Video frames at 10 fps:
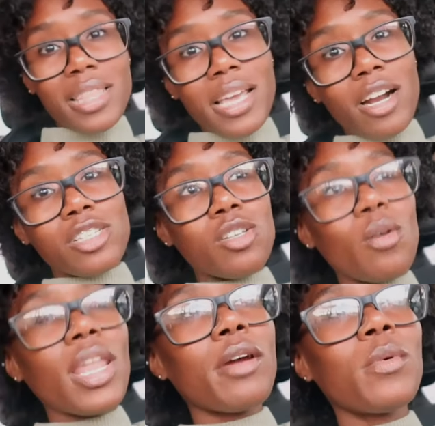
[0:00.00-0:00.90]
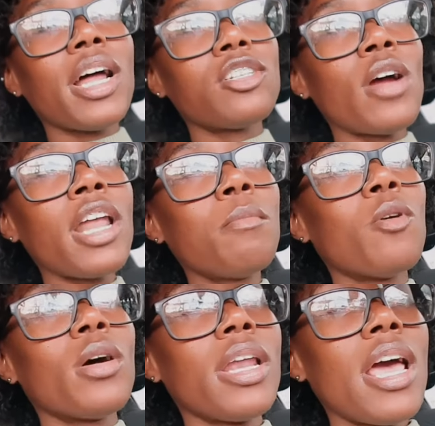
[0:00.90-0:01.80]
they are so, like, when I tried them
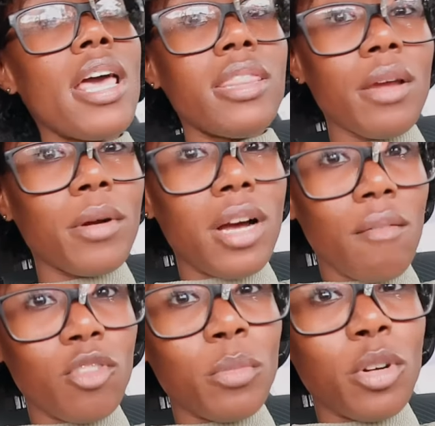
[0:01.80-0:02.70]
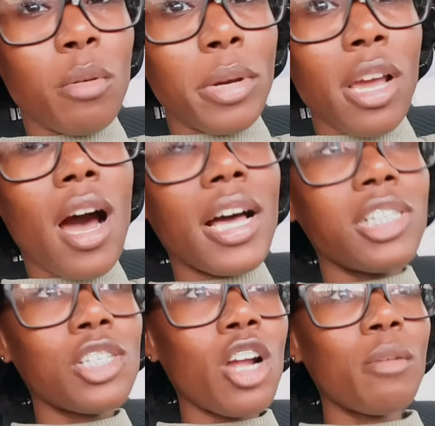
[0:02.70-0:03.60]
on, they were comfortable. But y'all, I
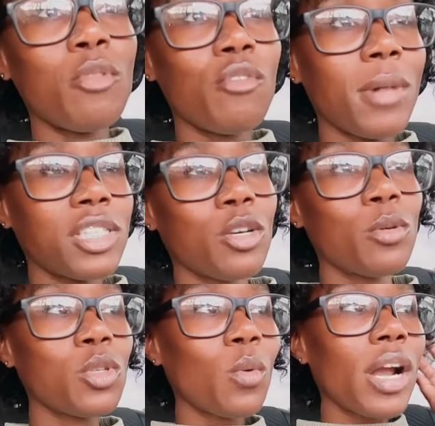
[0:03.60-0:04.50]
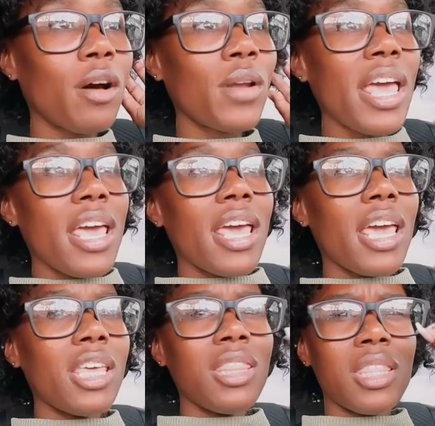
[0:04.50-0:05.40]
just started moving my toes around,
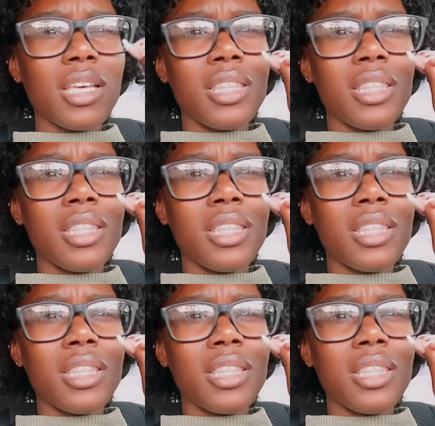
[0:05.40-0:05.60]
and